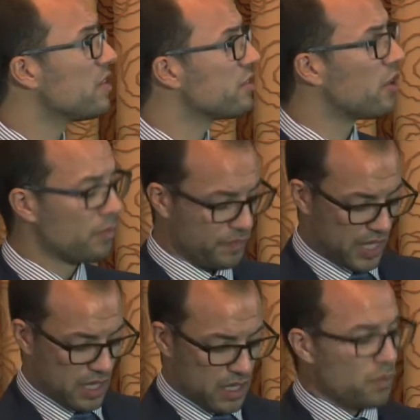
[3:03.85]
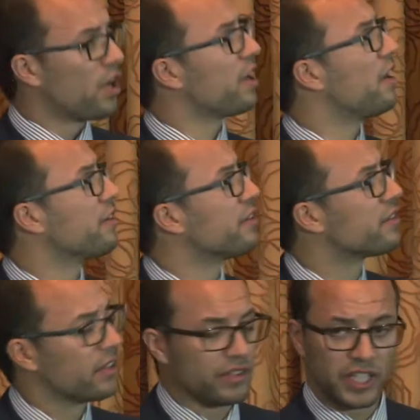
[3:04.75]
So what are
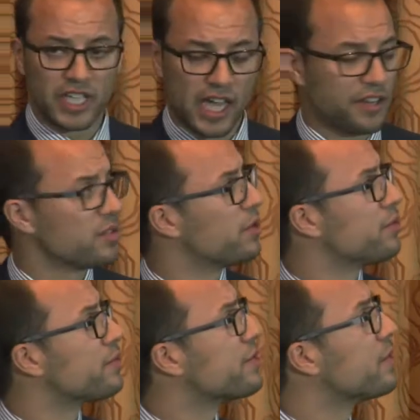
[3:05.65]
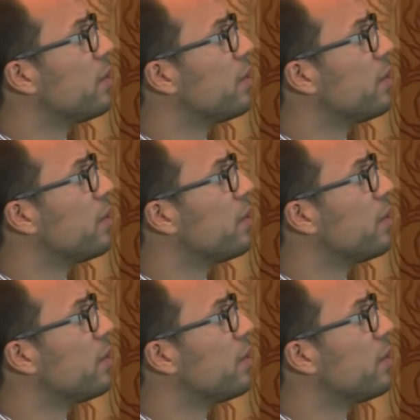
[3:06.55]
the key attributes?